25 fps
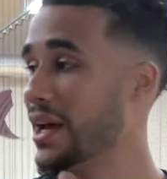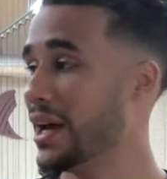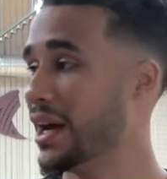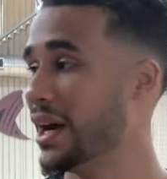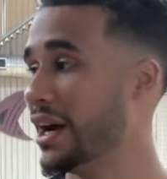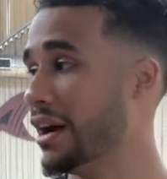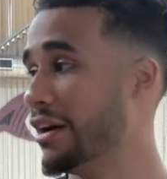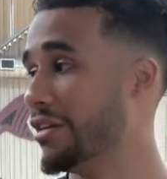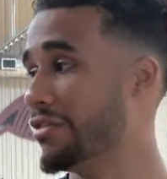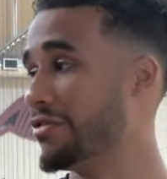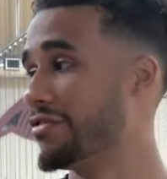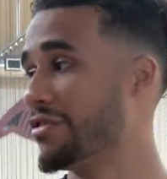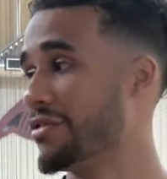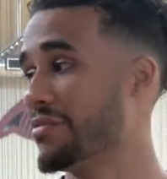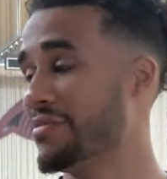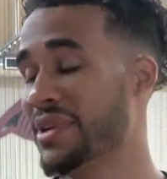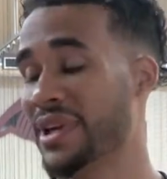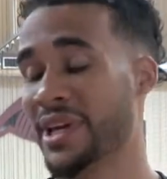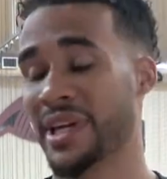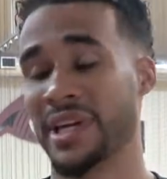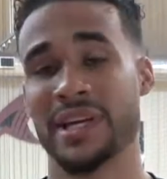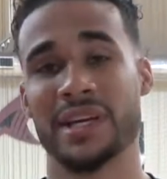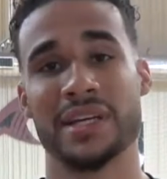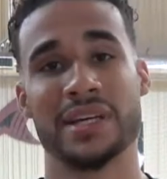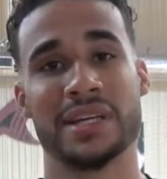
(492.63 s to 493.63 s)
For
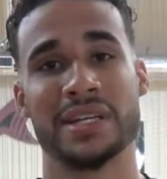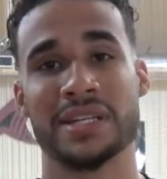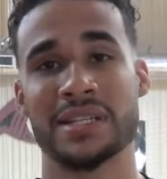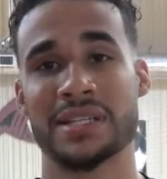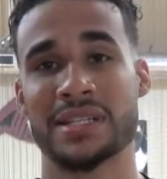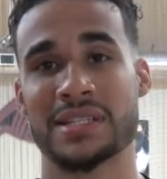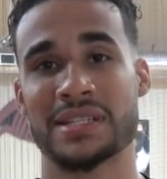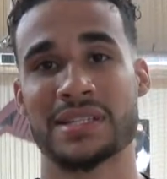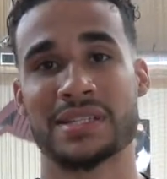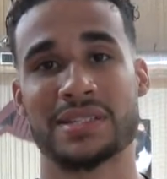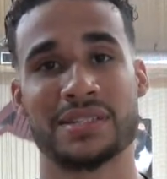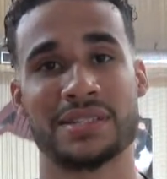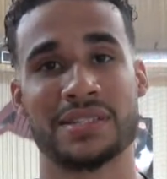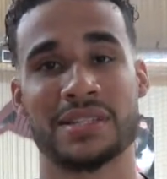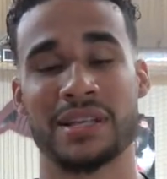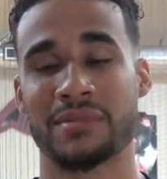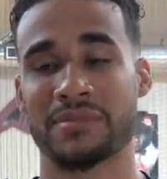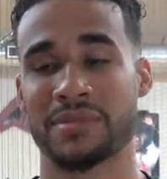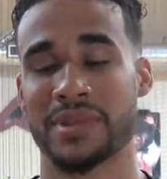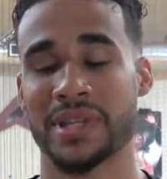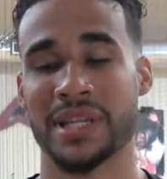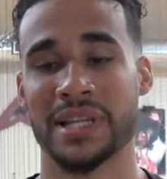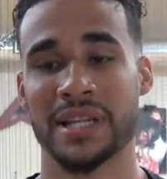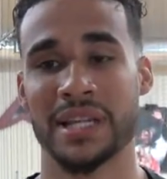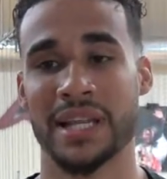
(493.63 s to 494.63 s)
me, it's
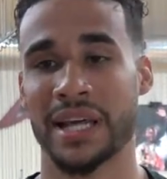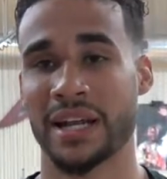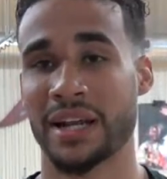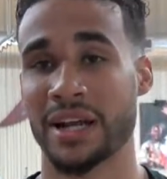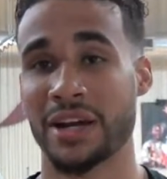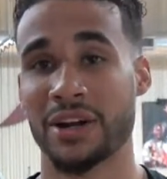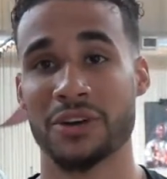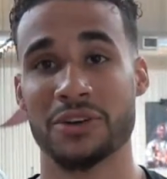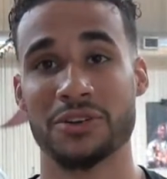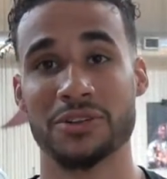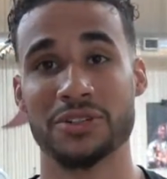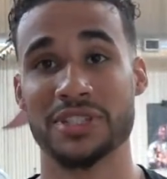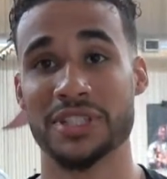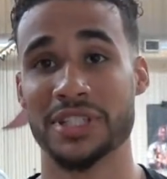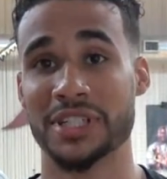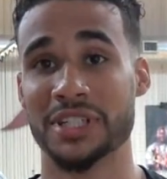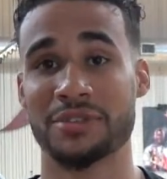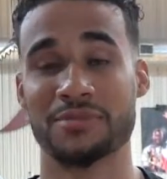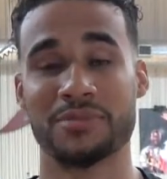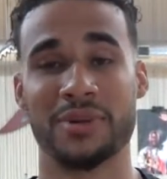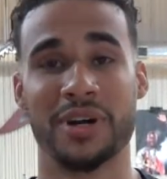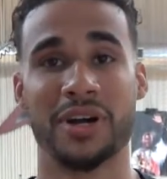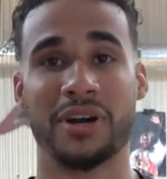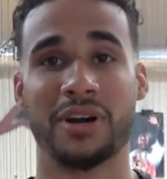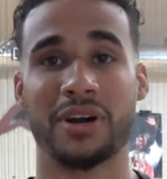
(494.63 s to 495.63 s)
something that I hold dear
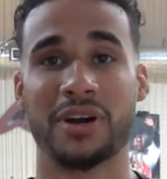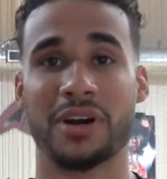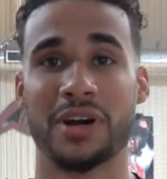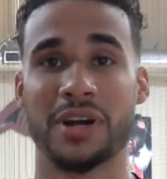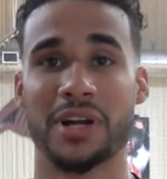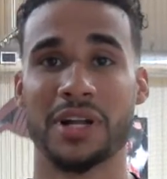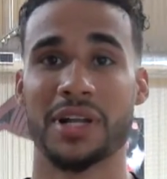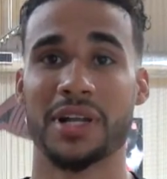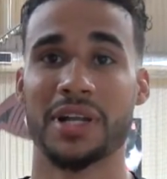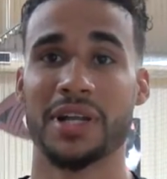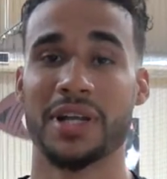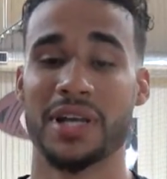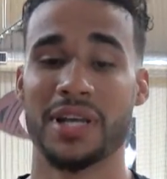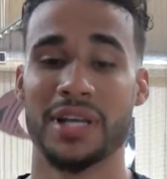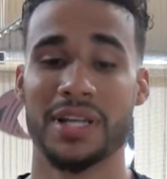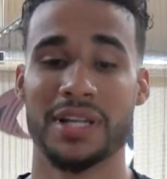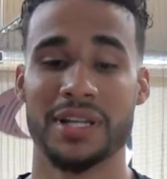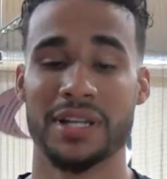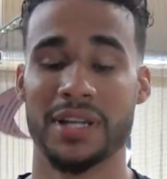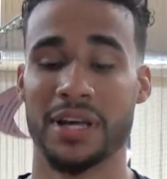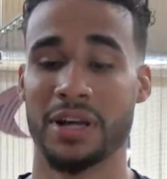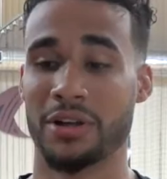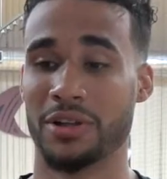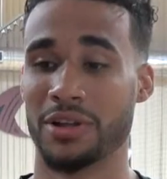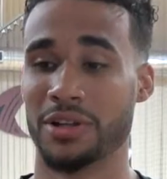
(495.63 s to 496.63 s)
to my heart,
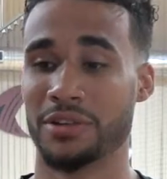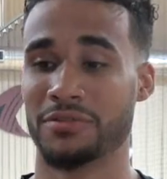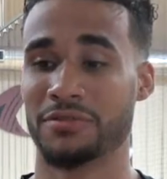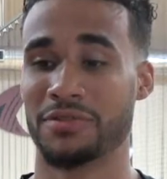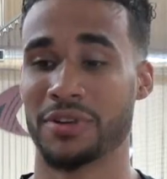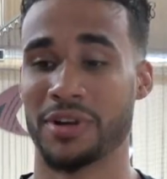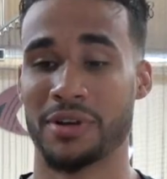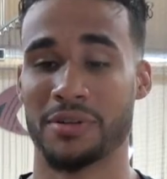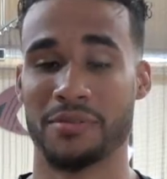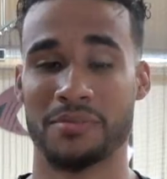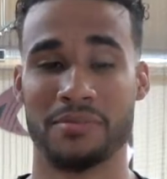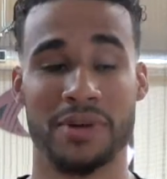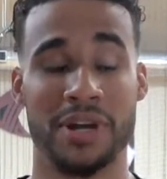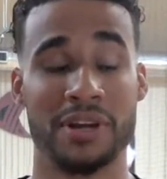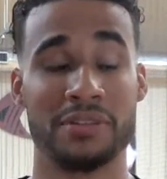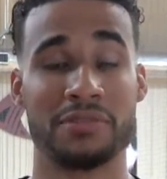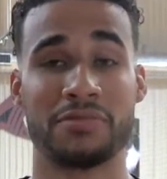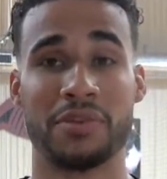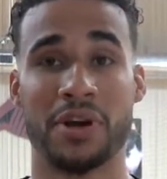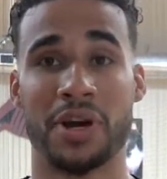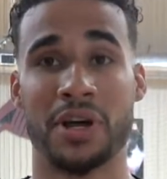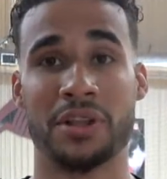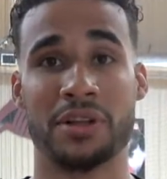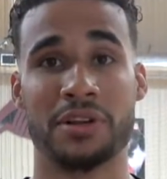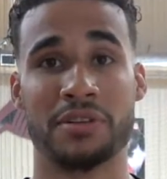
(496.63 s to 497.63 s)
not only from my
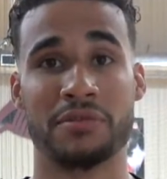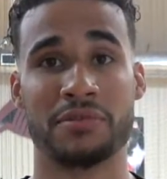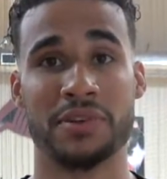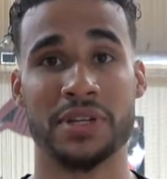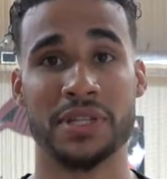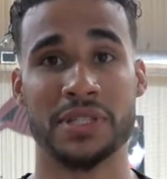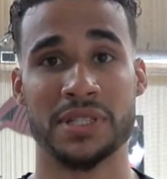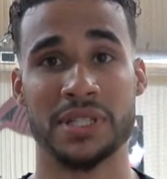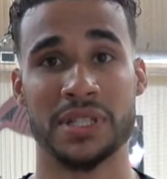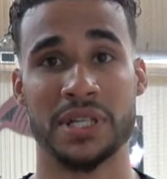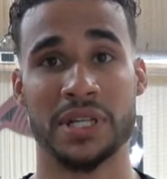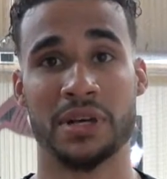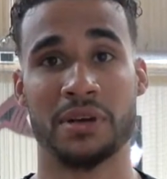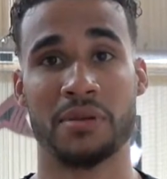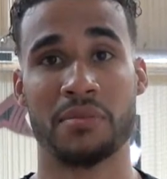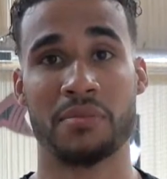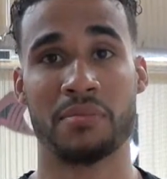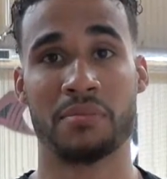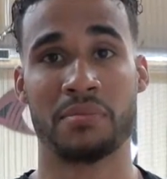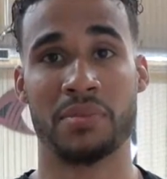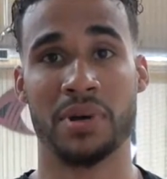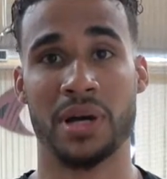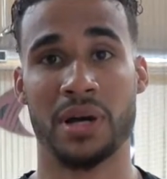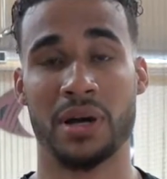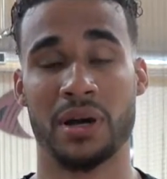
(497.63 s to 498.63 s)
father inventing it,
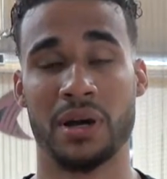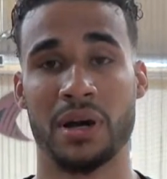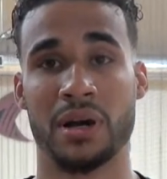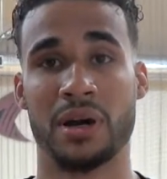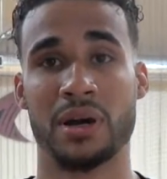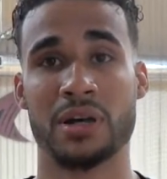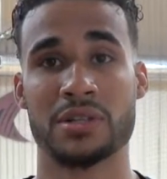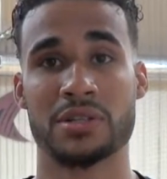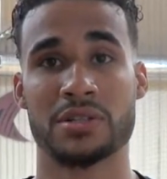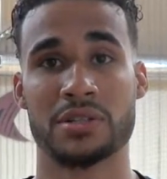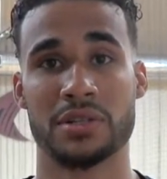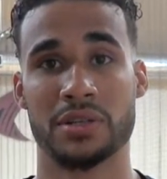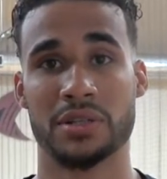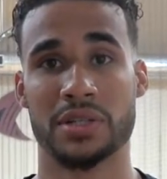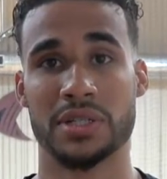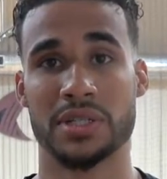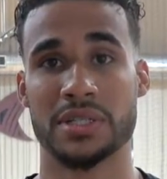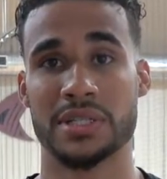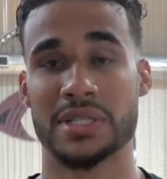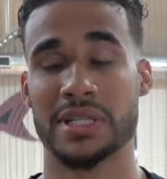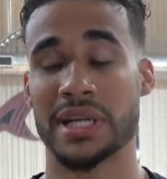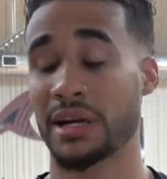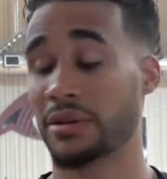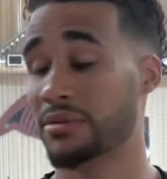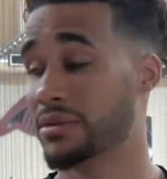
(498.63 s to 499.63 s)
but also
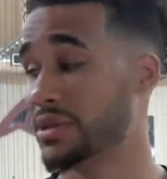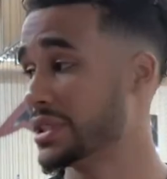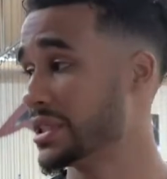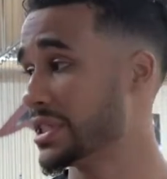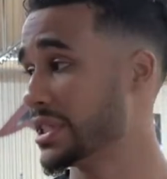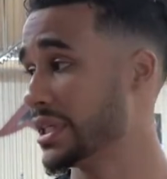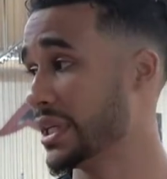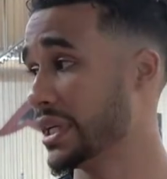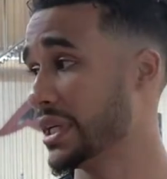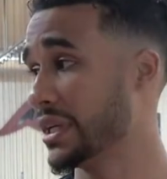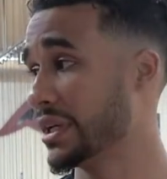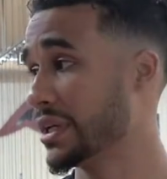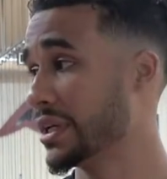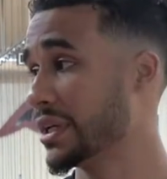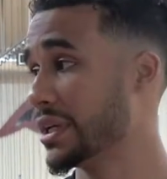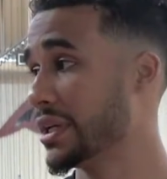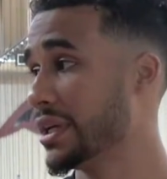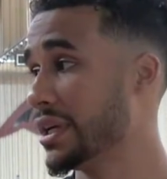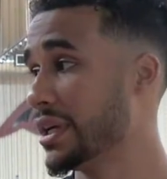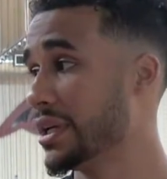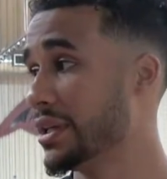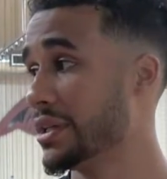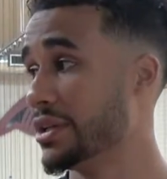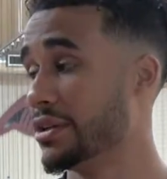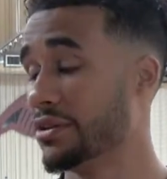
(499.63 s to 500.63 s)
establishing
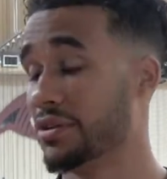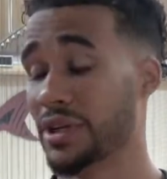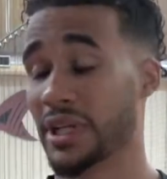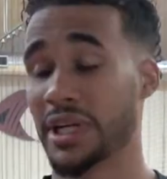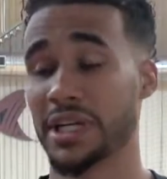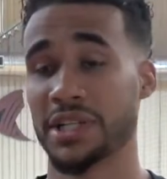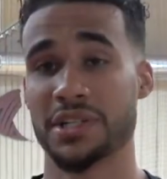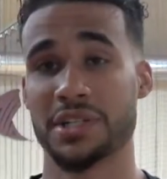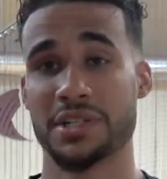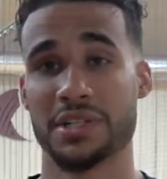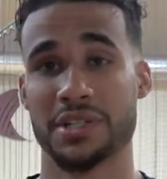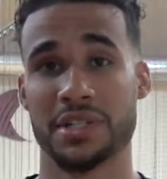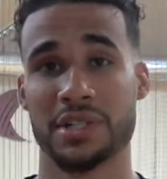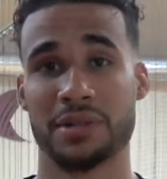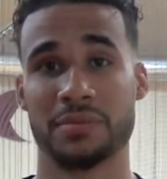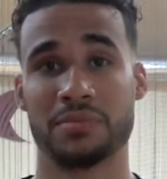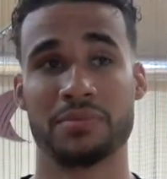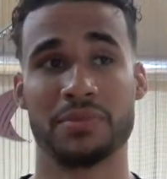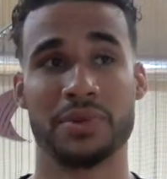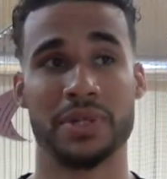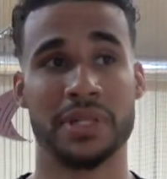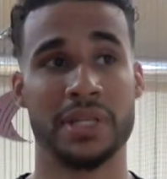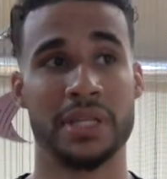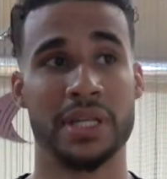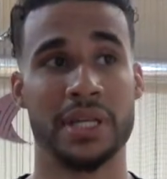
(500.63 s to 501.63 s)
the
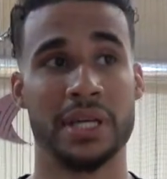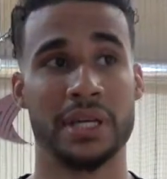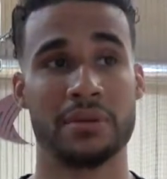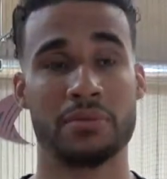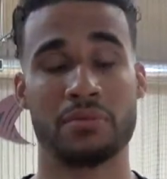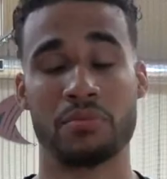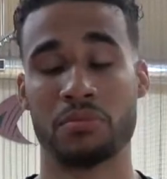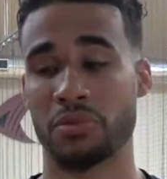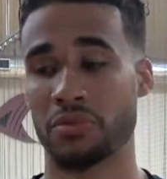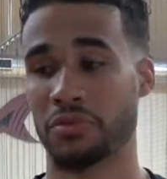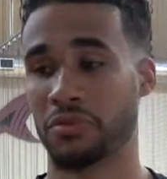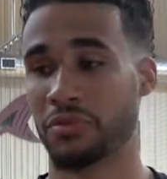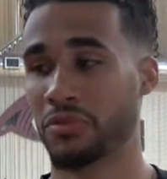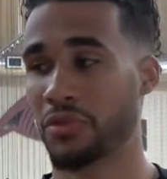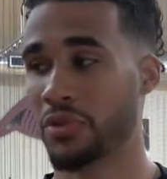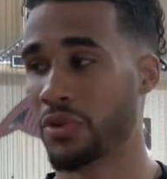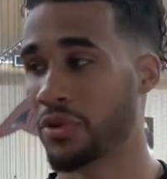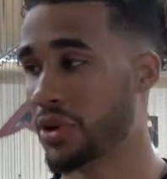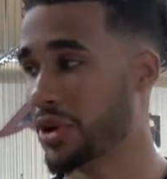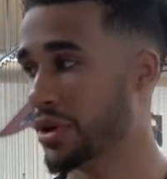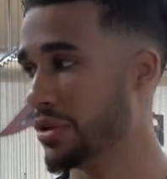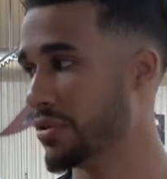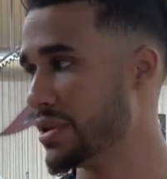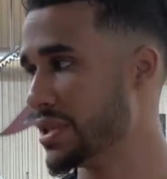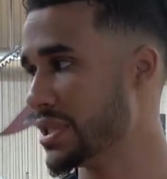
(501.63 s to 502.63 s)
relationship with it
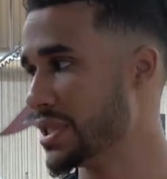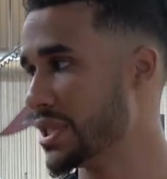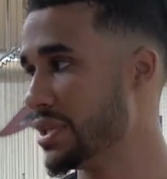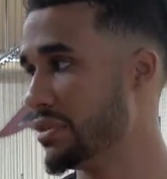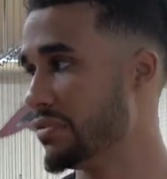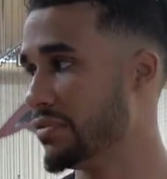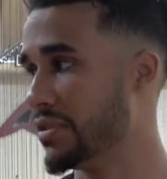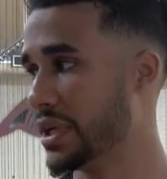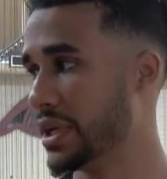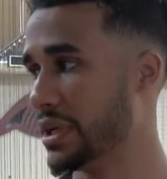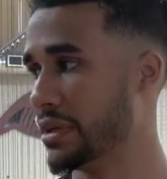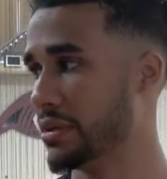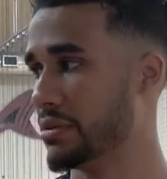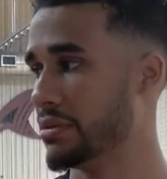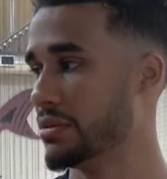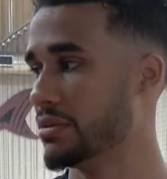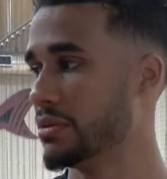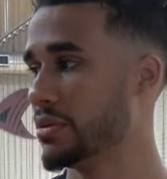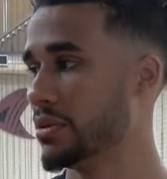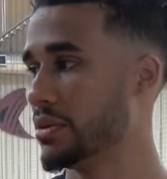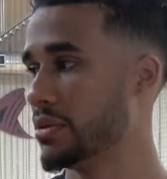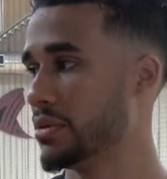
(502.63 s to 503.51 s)
before it was even